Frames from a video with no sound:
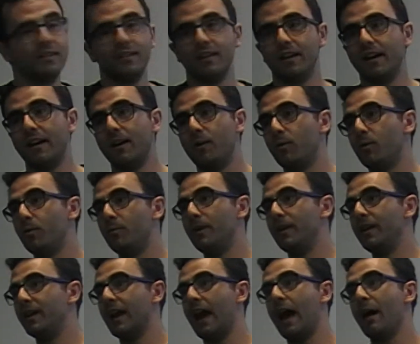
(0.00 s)
I will
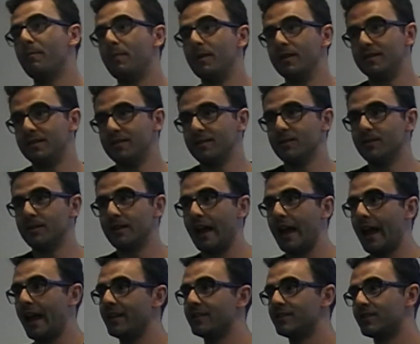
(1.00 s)
be happy to
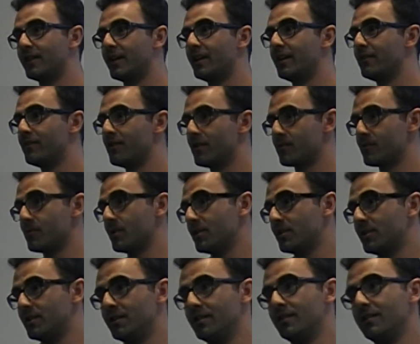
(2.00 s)
answer any of your
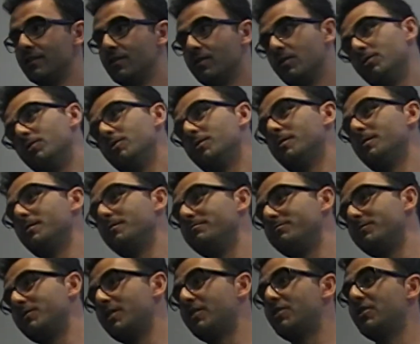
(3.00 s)
questions or
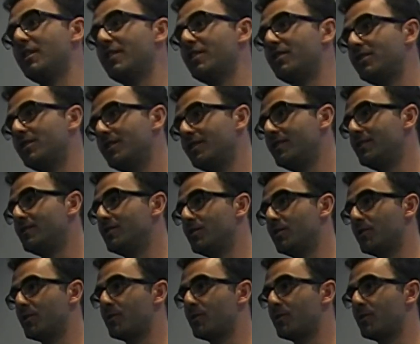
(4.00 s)
suggestions or